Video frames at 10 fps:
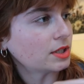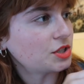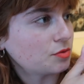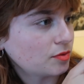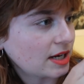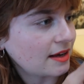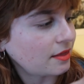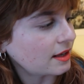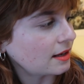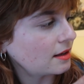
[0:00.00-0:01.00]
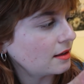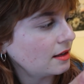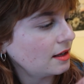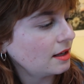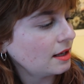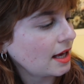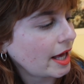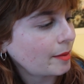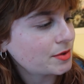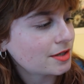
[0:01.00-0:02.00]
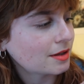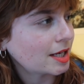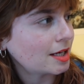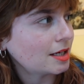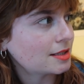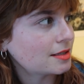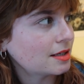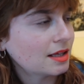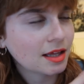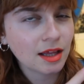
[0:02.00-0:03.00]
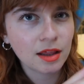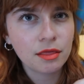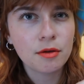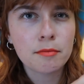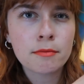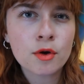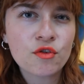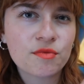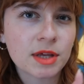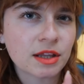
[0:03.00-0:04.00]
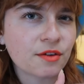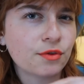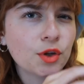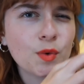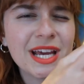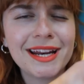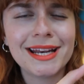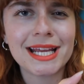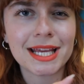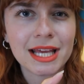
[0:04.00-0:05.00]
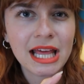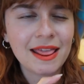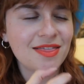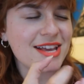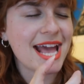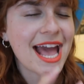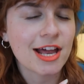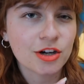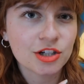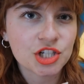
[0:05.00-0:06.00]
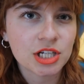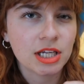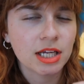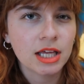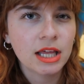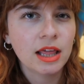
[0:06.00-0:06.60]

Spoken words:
which I think encapsulates the movement, the fluidity, the energy